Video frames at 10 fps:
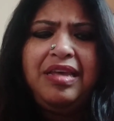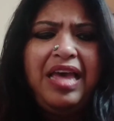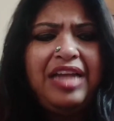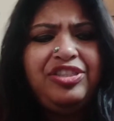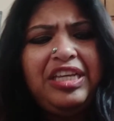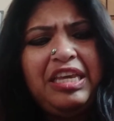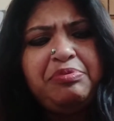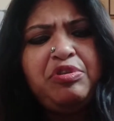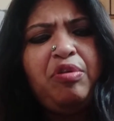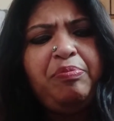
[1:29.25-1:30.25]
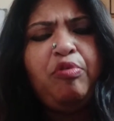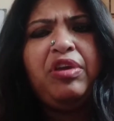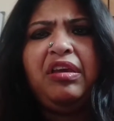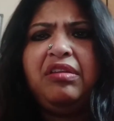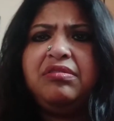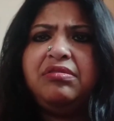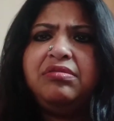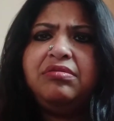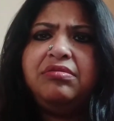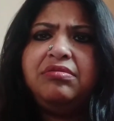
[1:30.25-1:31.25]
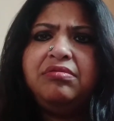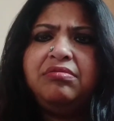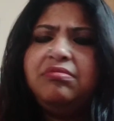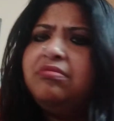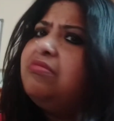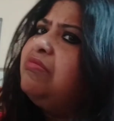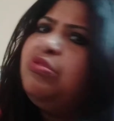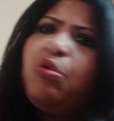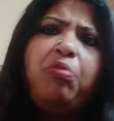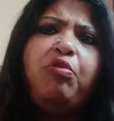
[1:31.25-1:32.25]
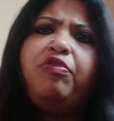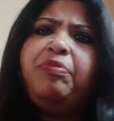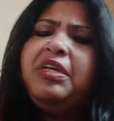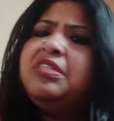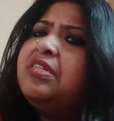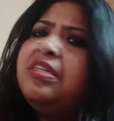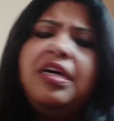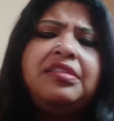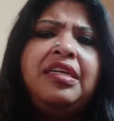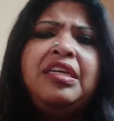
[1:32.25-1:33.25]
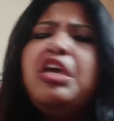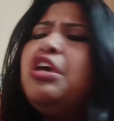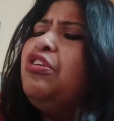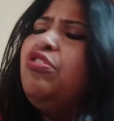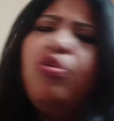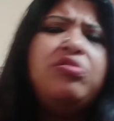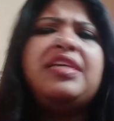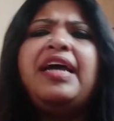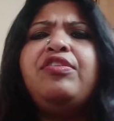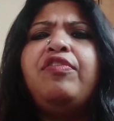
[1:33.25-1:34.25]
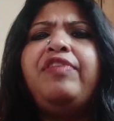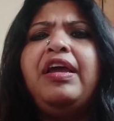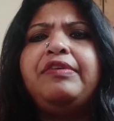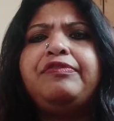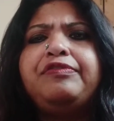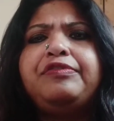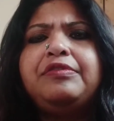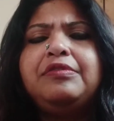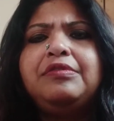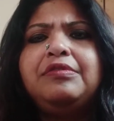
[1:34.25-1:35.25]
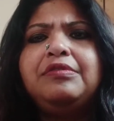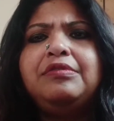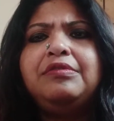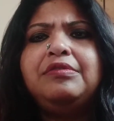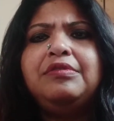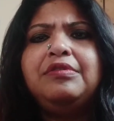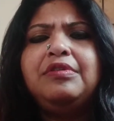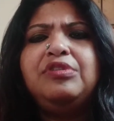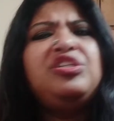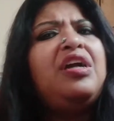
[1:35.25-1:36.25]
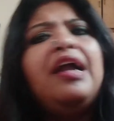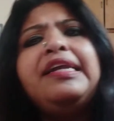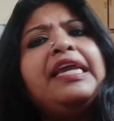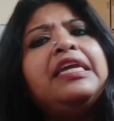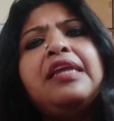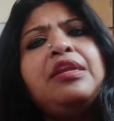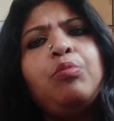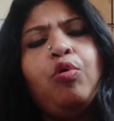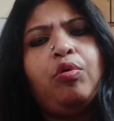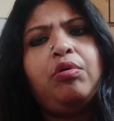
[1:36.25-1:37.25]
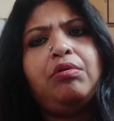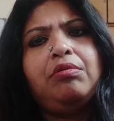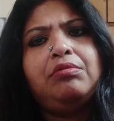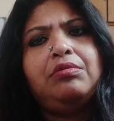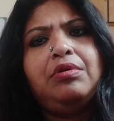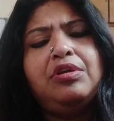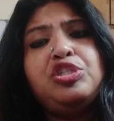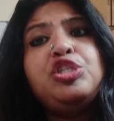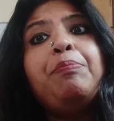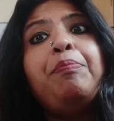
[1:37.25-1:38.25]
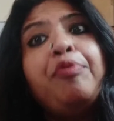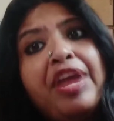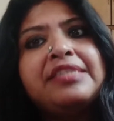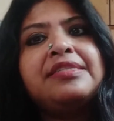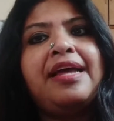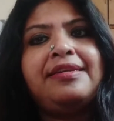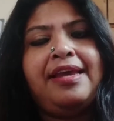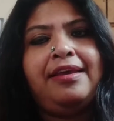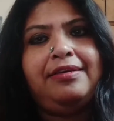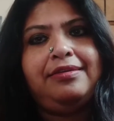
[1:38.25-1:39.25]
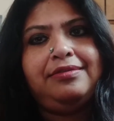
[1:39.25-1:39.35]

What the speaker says: And she keeps on poking it. No movement, nothing, no sign of life. She can't take it anymore. She breaks that egg.